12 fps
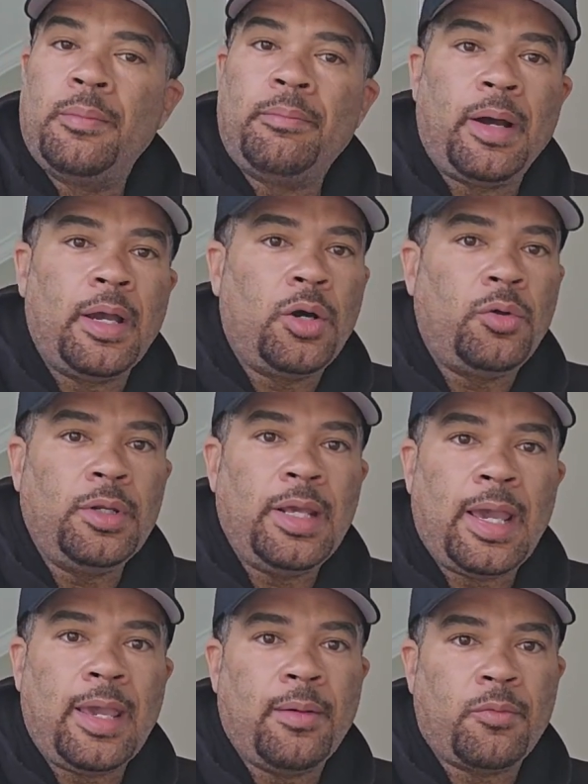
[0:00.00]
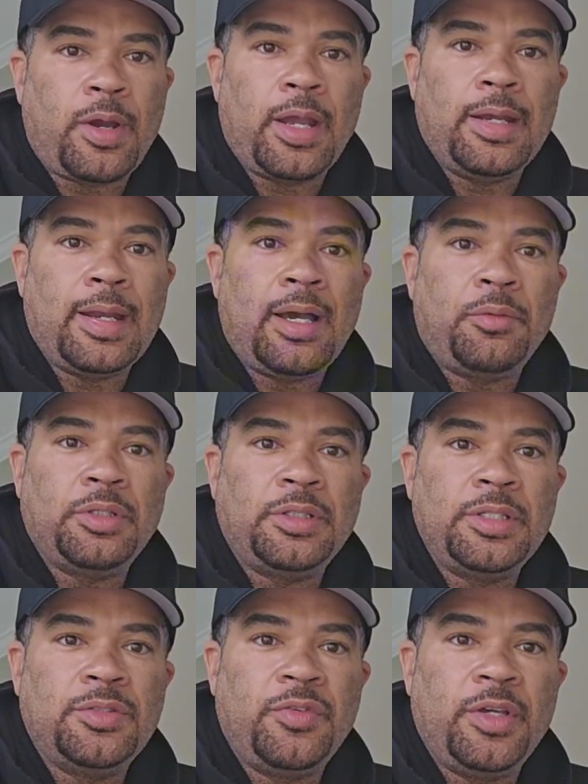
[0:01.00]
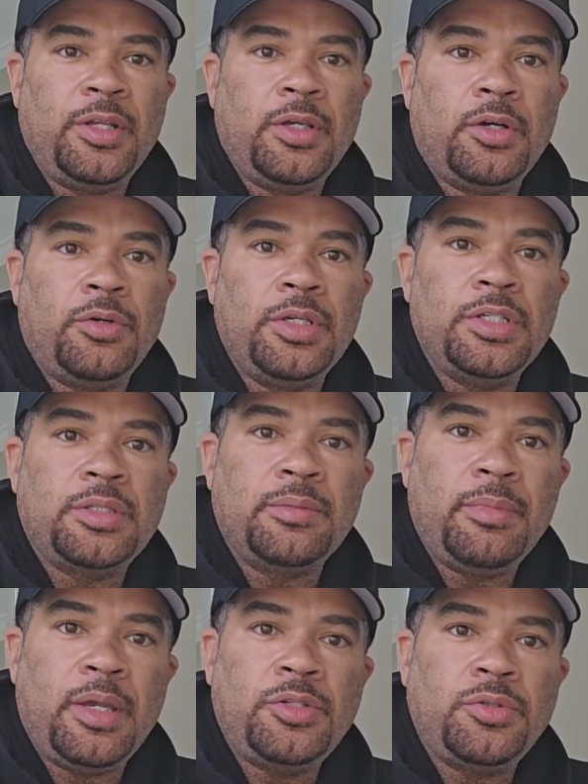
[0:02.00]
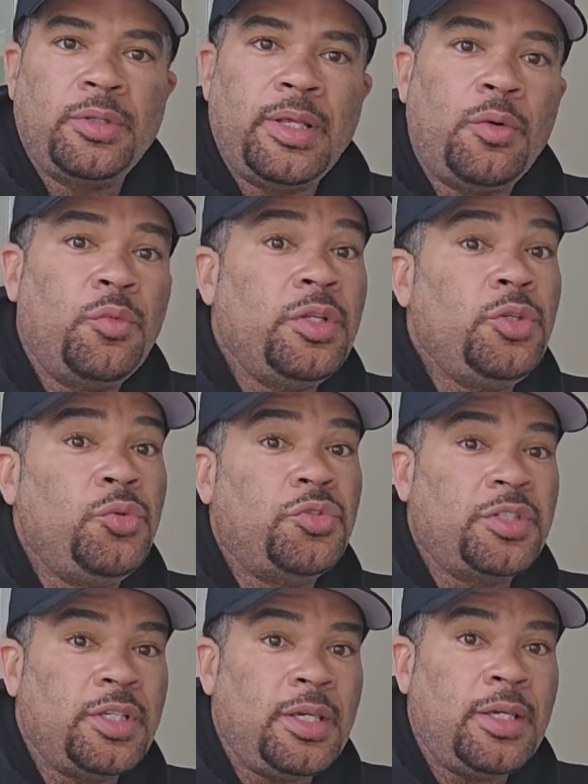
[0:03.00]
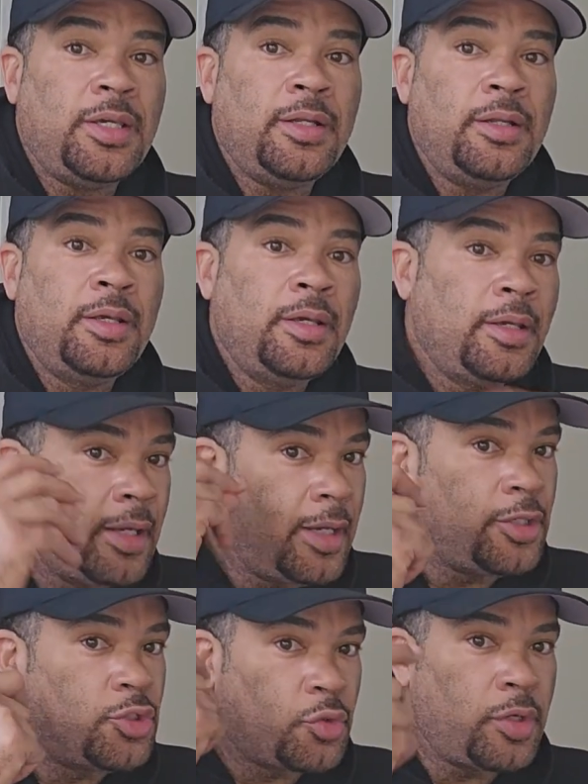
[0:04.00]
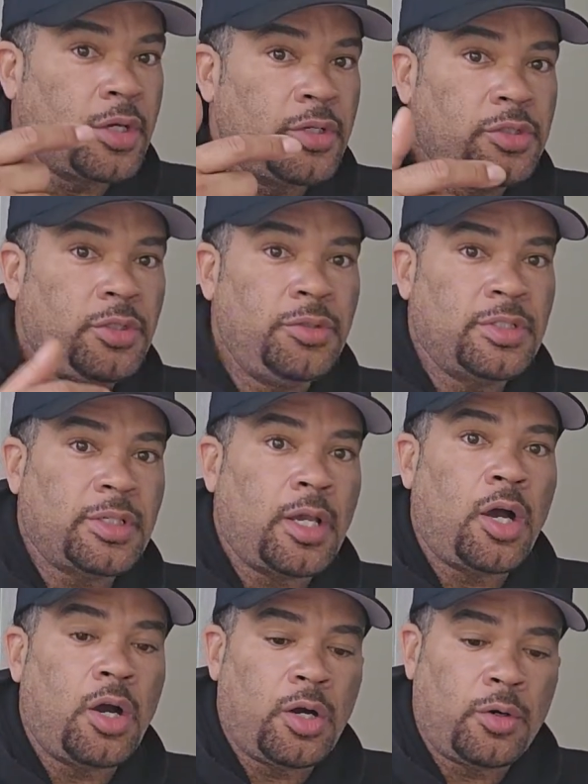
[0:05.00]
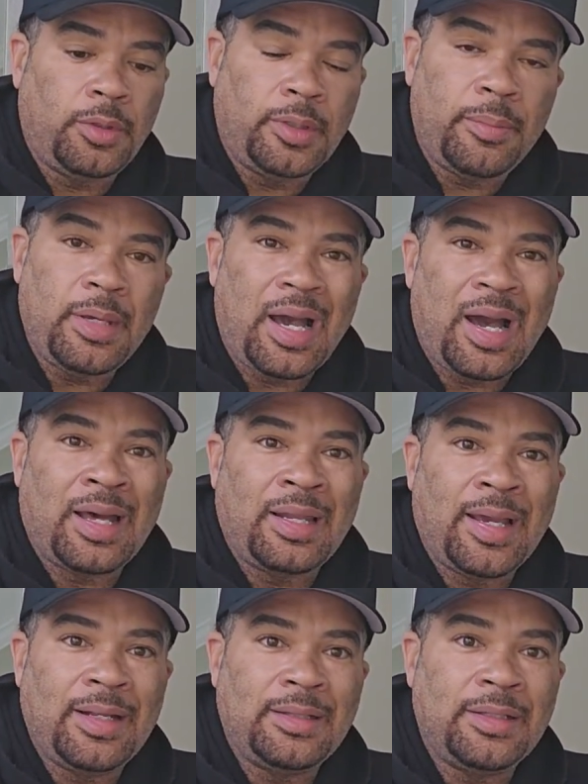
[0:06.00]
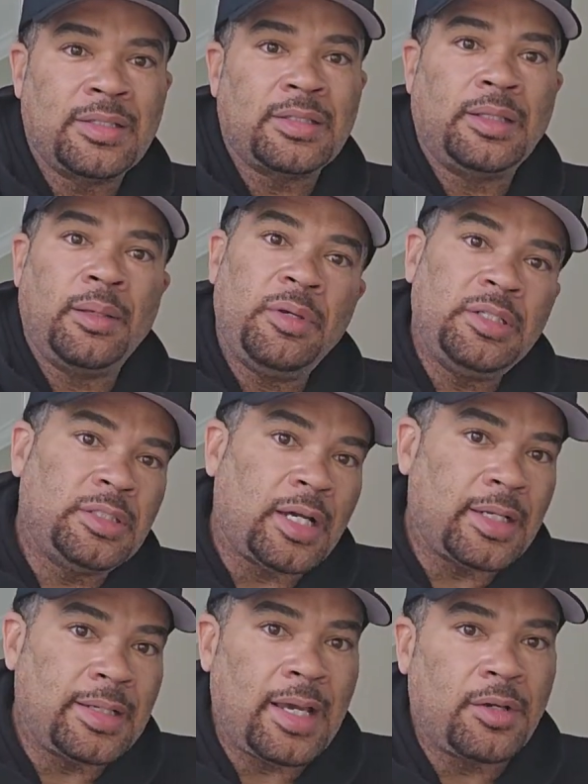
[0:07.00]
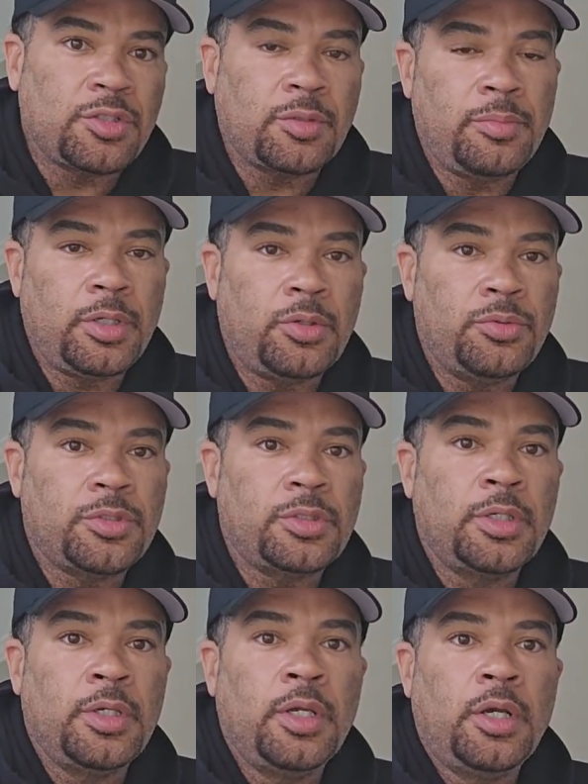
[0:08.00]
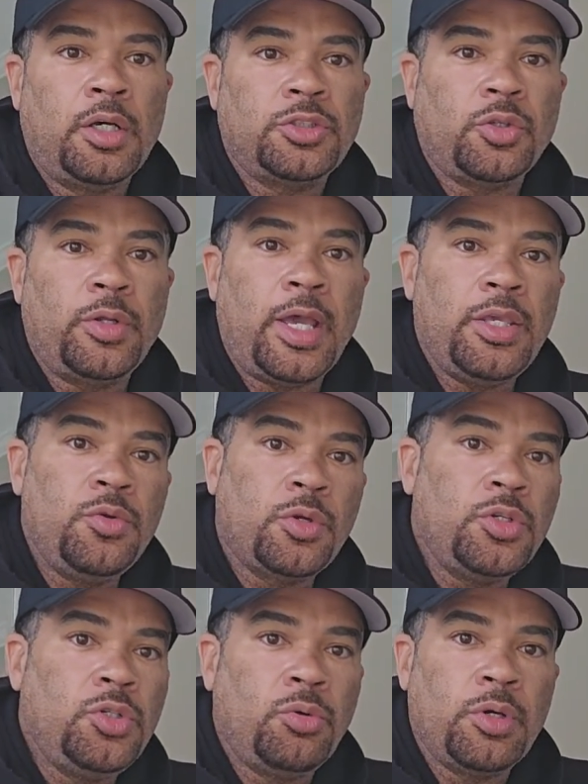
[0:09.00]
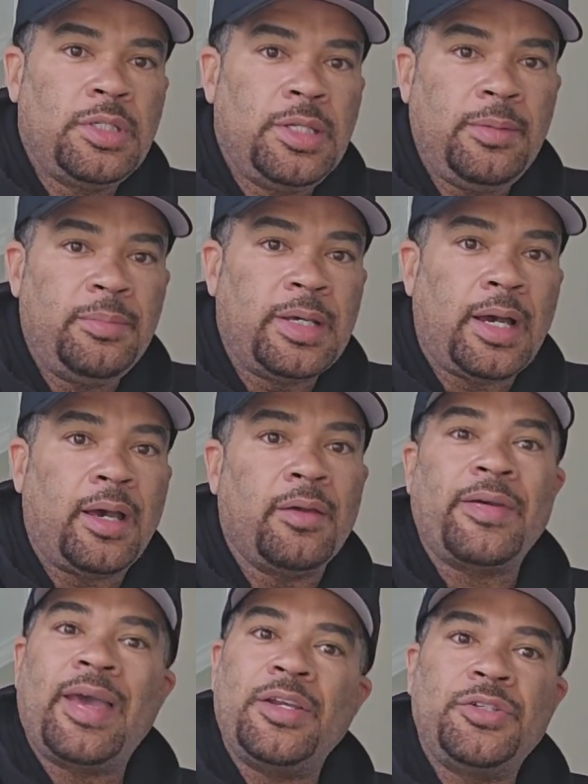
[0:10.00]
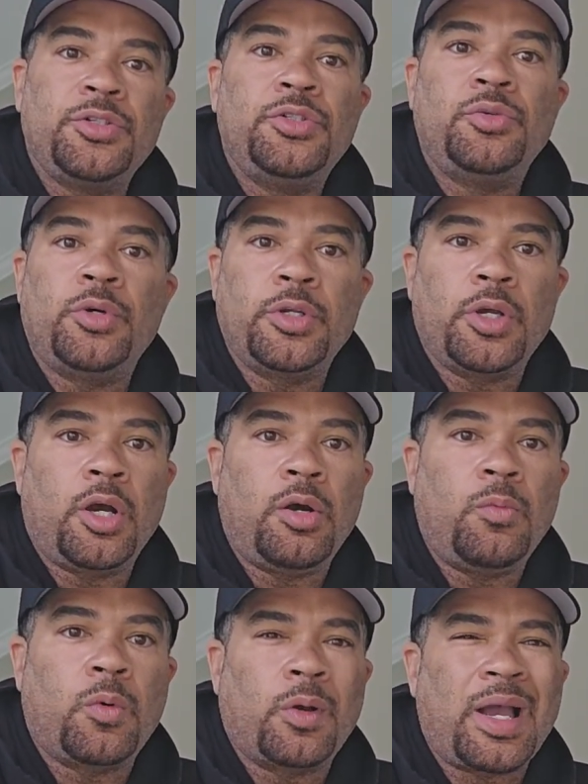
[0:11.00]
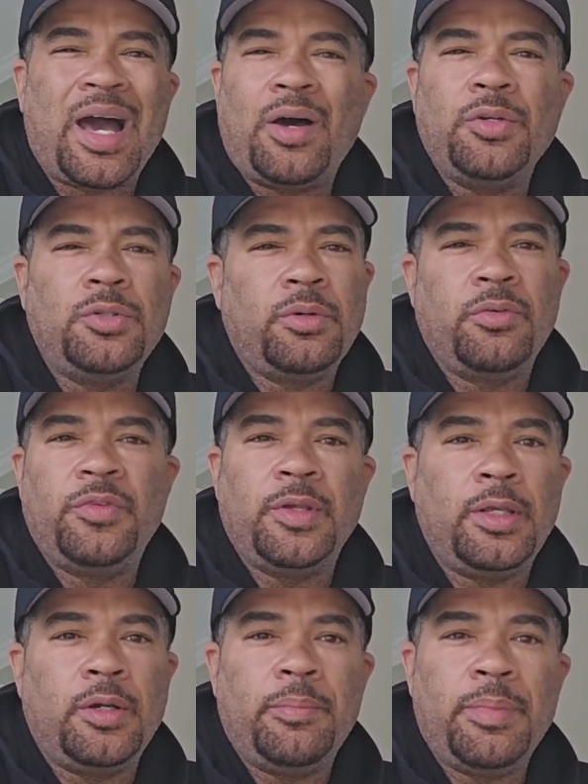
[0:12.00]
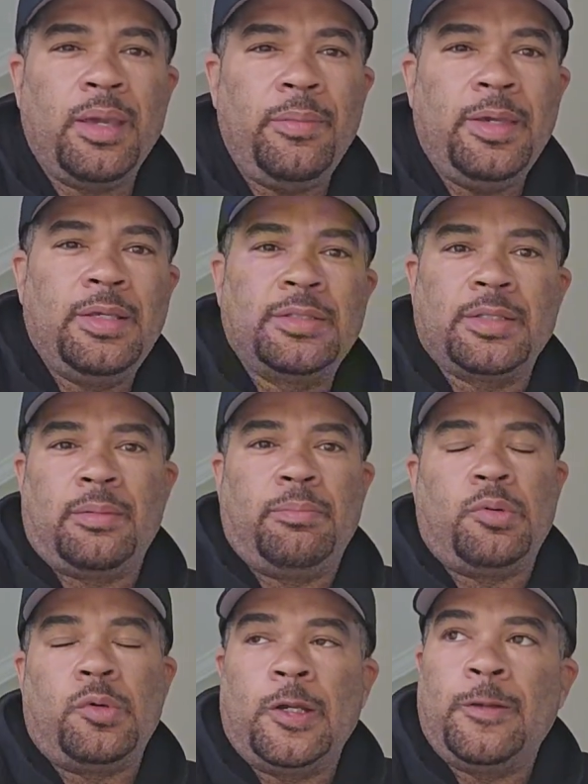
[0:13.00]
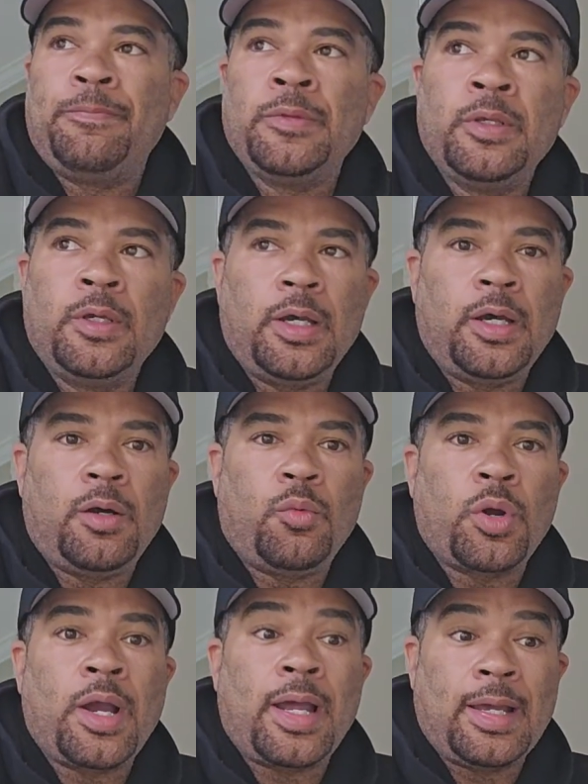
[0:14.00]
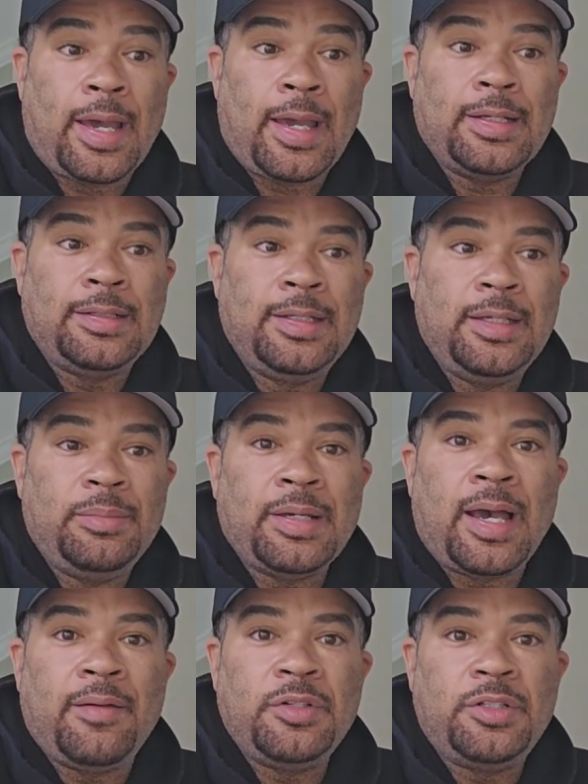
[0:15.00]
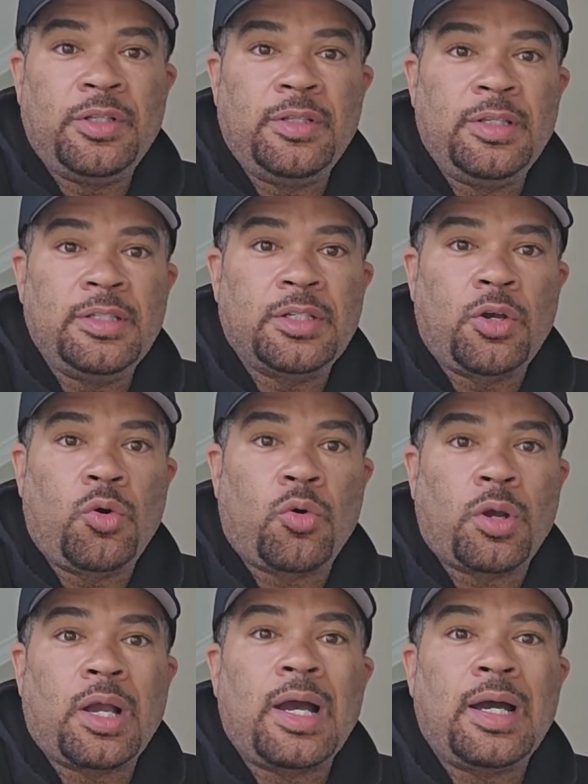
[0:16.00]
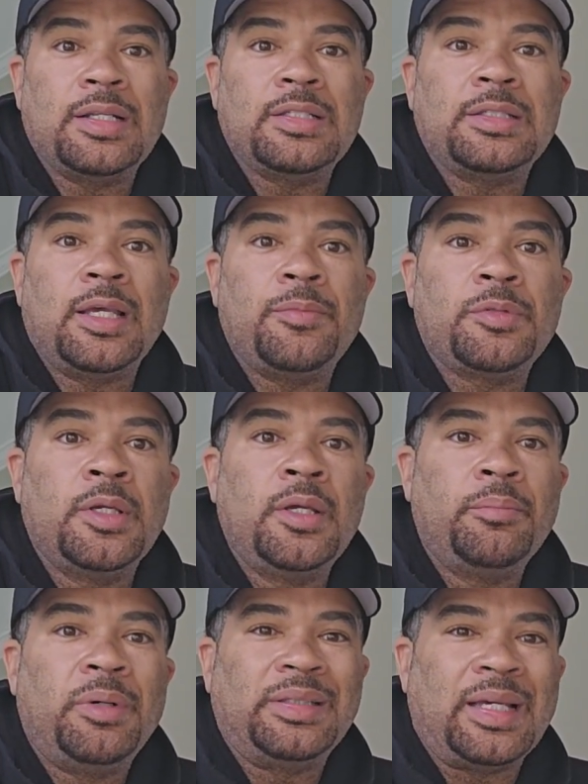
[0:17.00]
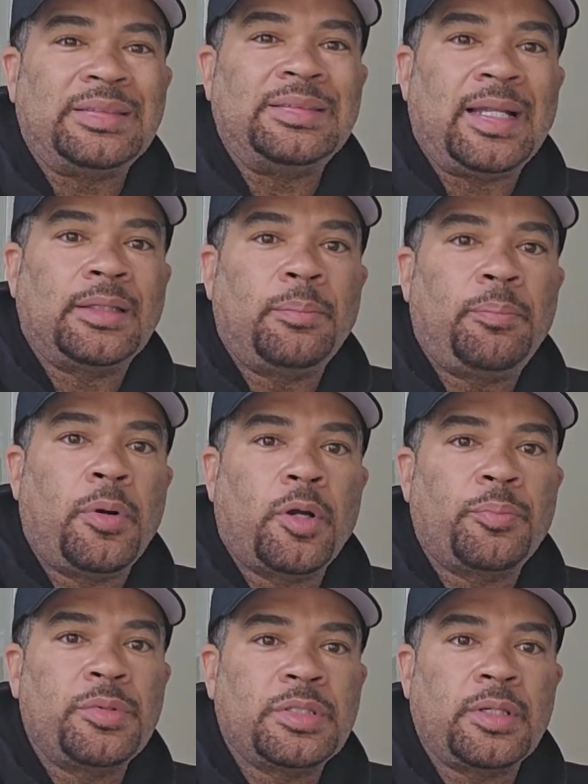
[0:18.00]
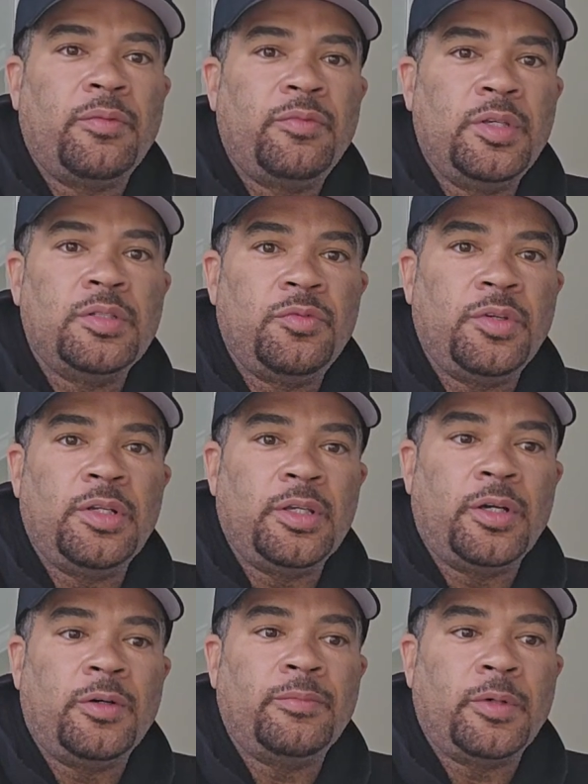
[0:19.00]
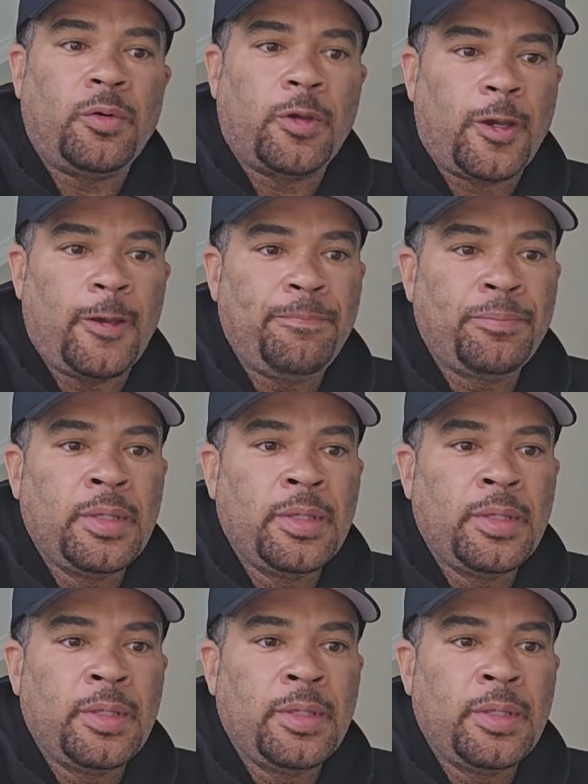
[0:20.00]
My only aim right now with this video is to make sure that when you see it, it triggers you to say, uh-oh, let me highlight this. Let me jot down some notes so that you can do a deep dive as you're doing your homework. I'll do a video maybe some point where I deep dive into these core concepts, but that's not the purpose of this video, okay?